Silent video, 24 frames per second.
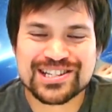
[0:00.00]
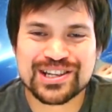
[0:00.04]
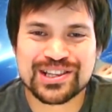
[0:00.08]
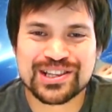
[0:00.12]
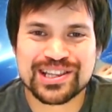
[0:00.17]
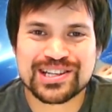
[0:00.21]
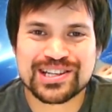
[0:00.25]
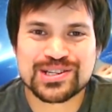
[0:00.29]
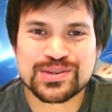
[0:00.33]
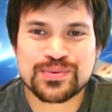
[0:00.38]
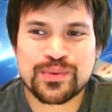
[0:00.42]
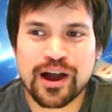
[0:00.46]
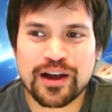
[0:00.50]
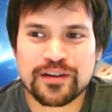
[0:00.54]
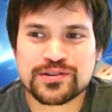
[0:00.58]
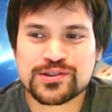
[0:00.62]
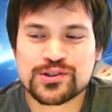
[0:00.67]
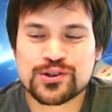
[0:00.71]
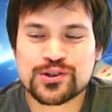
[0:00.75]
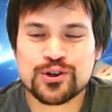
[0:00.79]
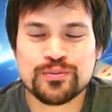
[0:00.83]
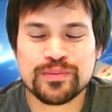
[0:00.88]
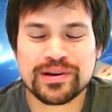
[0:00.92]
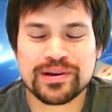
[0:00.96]
this is where I've
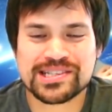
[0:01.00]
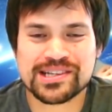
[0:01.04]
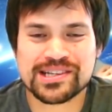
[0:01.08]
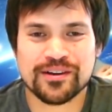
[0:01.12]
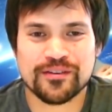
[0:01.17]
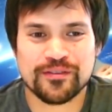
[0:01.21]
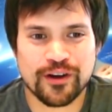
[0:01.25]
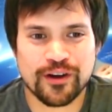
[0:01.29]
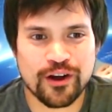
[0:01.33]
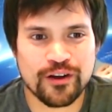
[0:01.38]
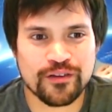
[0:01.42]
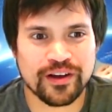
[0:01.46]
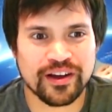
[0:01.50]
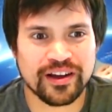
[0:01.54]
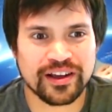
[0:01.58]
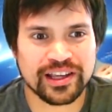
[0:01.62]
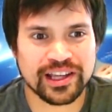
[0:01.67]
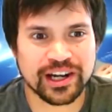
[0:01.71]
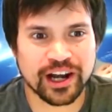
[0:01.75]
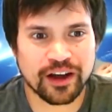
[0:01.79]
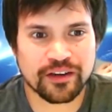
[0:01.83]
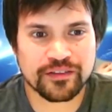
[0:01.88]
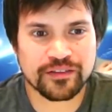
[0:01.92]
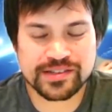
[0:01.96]
screwed myself over. You
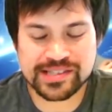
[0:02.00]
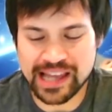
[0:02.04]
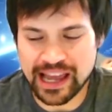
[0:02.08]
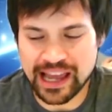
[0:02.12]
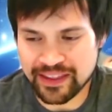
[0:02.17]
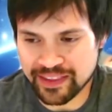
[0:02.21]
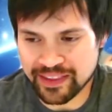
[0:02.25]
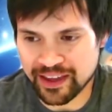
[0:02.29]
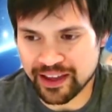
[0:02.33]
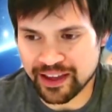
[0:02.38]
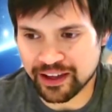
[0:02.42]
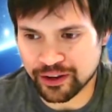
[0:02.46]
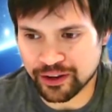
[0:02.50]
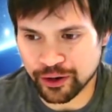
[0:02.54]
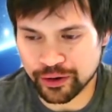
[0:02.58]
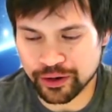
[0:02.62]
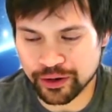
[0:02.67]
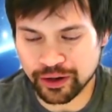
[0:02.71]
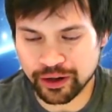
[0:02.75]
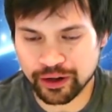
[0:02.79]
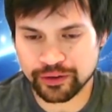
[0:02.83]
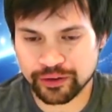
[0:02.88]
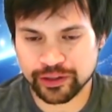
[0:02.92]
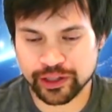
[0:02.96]
know, I've sat there going,
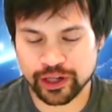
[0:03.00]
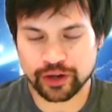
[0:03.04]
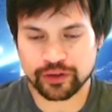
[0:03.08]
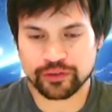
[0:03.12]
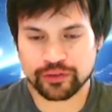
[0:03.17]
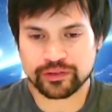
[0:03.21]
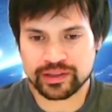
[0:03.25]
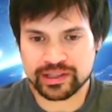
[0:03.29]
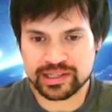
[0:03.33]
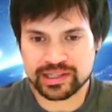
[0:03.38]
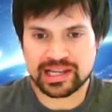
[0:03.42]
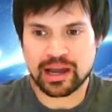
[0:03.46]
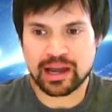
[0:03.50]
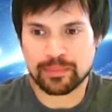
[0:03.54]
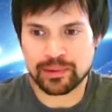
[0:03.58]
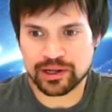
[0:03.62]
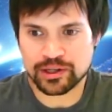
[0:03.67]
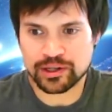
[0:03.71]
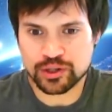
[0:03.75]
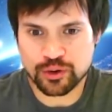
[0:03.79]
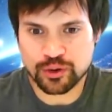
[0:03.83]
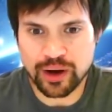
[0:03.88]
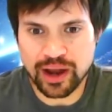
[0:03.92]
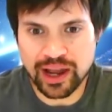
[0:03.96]
"Oh, you know, there's a couple
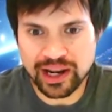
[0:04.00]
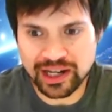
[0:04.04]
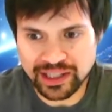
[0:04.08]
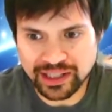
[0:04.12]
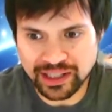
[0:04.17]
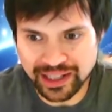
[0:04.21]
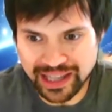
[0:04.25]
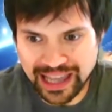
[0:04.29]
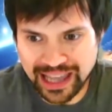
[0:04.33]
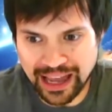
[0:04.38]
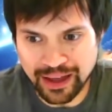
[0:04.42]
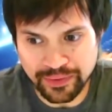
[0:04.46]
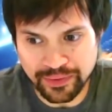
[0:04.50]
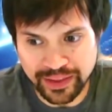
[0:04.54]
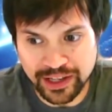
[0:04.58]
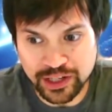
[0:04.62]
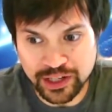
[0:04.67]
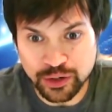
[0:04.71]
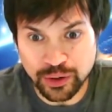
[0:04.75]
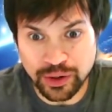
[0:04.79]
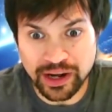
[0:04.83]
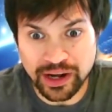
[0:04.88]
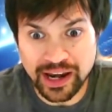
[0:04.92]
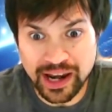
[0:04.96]
hundred grand in the account there
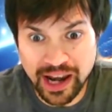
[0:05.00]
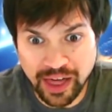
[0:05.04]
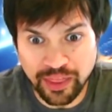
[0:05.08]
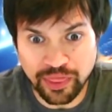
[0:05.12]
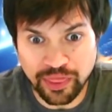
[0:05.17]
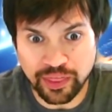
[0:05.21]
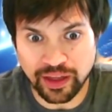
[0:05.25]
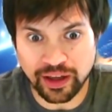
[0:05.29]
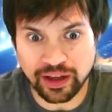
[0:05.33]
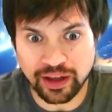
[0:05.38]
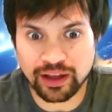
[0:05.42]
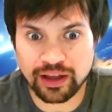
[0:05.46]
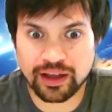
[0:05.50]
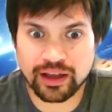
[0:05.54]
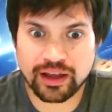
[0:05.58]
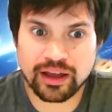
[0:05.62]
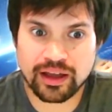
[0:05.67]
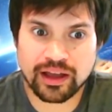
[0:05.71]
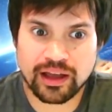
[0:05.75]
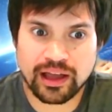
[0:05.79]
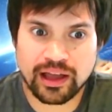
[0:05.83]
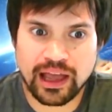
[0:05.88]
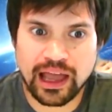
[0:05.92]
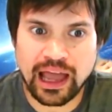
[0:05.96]
doing nothing,"
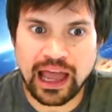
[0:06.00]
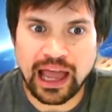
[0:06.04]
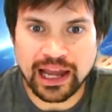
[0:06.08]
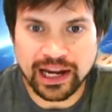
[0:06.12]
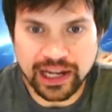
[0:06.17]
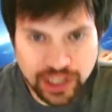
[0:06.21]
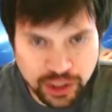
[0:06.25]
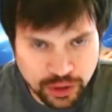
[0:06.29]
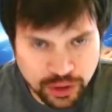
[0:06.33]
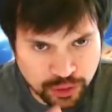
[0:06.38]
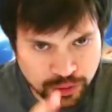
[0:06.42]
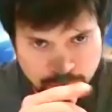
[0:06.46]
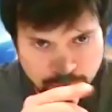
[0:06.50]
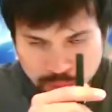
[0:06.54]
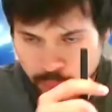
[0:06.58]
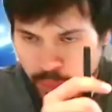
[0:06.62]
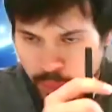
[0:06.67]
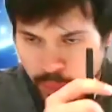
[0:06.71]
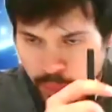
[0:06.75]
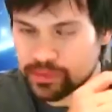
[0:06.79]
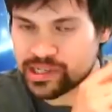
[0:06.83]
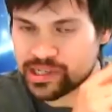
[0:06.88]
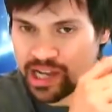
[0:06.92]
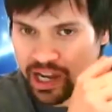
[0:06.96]
and in
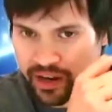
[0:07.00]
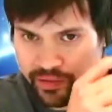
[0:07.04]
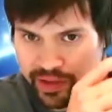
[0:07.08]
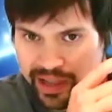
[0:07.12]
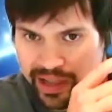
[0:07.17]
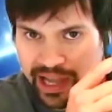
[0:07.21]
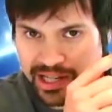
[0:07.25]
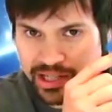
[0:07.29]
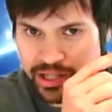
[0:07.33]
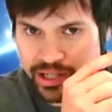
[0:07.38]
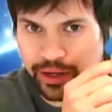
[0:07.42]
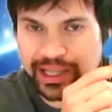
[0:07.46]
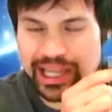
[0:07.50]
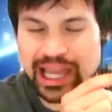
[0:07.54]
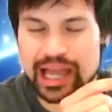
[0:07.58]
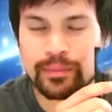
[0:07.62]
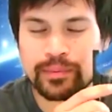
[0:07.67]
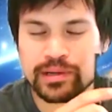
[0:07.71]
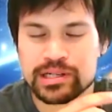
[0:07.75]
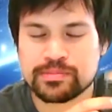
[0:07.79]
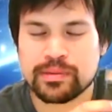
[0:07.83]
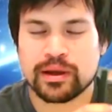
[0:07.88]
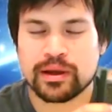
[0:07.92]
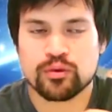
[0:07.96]
one side of your head's going, "Yeah, but
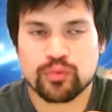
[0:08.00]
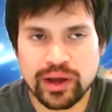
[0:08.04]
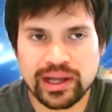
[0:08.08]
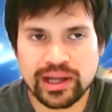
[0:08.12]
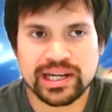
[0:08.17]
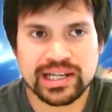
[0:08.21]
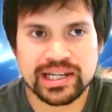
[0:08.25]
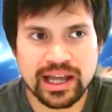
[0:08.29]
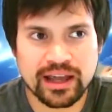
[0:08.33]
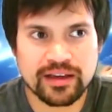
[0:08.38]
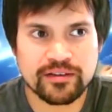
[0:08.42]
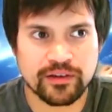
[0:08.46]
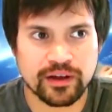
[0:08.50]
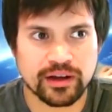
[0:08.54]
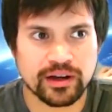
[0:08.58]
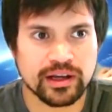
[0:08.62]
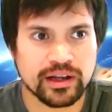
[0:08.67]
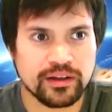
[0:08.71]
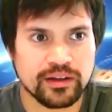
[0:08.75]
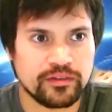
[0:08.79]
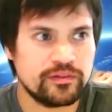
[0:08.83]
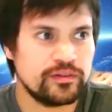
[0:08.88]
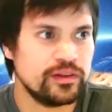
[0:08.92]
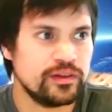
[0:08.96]
it's my rainy day fund.
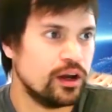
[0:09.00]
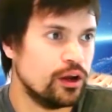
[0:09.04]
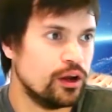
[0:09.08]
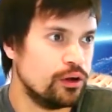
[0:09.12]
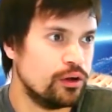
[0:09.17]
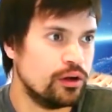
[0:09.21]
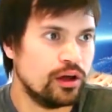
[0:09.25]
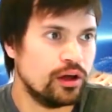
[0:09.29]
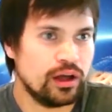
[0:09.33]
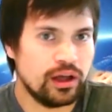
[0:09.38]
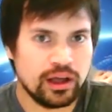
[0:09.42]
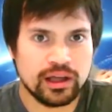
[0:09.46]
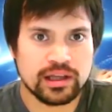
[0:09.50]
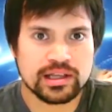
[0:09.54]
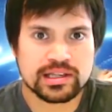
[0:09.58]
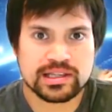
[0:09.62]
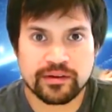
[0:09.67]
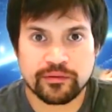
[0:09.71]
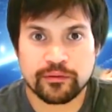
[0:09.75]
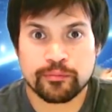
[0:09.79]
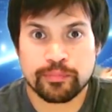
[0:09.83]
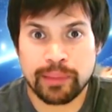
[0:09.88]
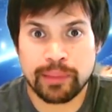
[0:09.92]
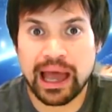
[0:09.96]
If you know."
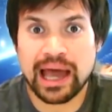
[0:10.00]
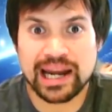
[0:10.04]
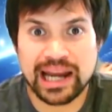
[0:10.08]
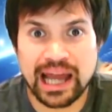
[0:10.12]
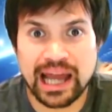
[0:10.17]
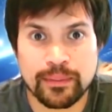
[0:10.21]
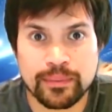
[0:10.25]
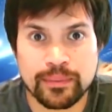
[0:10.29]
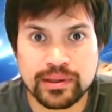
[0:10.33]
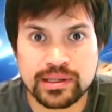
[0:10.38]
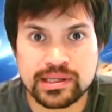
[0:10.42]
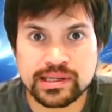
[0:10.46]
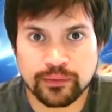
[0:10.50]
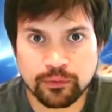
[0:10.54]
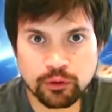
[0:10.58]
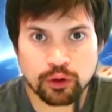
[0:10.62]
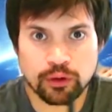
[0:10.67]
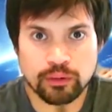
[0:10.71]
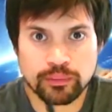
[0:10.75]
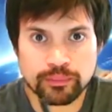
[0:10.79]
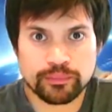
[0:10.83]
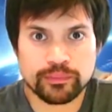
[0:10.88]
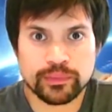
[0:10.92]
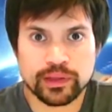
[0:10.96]
something bad happens, I've
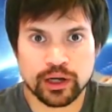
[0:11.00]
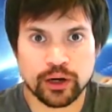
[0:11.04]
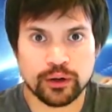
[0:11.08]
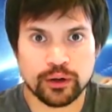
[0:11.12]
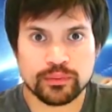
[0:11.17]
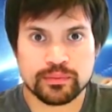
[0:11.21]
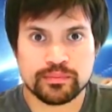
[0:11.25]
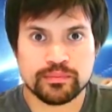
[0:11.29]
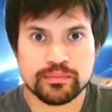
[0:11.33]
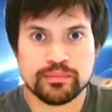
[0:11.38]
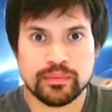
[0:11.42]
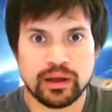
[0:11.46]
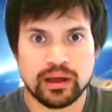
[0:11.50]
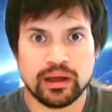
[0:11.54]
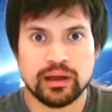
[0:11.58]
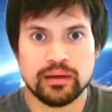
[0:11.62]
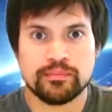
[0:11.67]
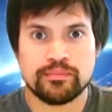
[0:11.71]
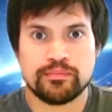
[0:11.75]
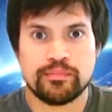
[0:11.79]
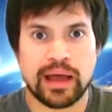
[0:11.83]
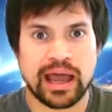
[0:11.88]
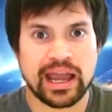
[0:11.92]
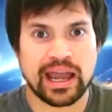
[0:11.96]
got you know
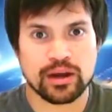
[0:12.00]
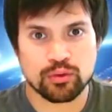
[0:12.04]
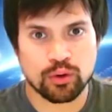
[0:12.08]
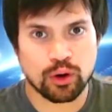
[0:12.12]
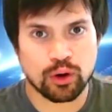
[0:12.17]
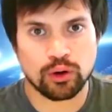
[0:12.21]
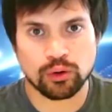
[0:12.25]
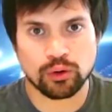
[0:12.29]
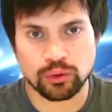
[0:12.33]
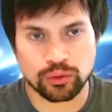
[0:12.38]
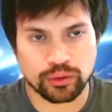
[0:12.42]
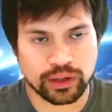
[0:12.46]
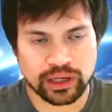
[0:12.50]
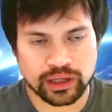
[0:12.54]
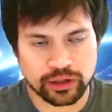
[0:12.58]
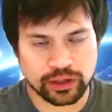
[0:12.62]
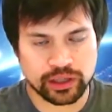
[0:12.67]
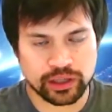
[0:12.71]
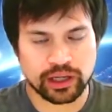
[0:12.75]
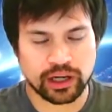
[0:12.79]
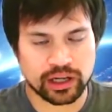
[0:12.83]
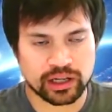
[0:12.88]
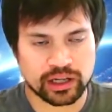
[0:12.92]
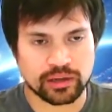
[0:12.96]
payroll, I,
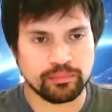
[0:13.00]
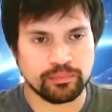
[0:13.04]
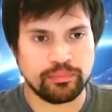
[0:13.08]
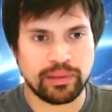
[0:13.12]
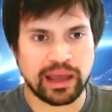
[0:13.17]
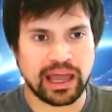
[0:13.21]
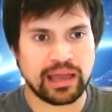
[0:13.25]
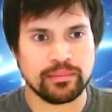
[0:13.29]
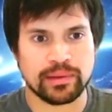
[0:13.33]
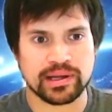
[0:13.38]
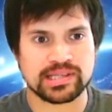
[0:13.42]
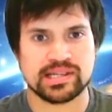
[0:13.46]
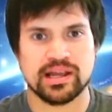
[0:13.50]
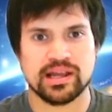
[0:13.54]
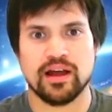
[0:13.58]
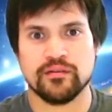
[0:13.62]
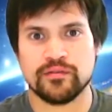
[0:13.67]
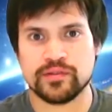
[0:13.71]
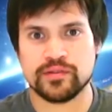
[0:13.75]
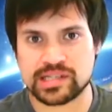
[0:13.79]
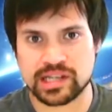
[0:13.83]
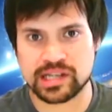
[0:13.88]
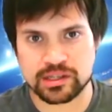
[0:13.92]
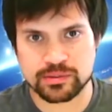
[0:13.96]
I can pay my staff
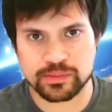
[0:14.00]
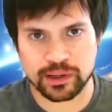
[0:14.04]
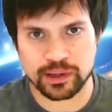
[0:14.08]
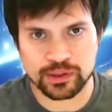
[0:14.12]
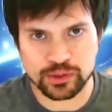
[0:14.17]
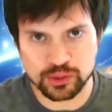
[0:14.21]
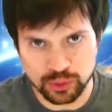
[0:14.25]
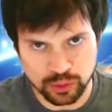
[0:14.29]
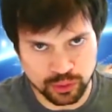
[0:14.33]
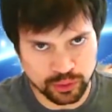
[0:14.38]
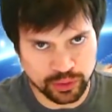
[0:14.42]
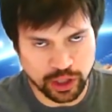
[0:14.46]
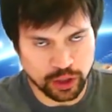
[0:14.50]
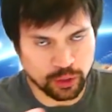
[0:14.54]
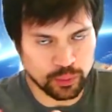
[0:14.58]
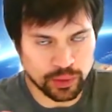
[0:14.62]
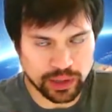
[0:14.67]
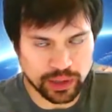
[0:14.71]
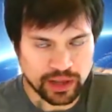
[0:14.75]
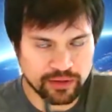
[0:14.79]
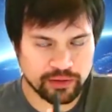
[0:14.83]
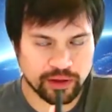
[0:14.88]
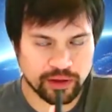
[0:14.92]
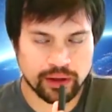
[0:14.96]
for six months or you know
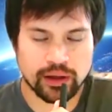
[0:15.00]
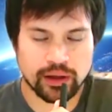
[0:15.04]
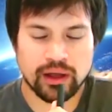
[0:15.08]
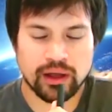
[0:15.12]
whatever.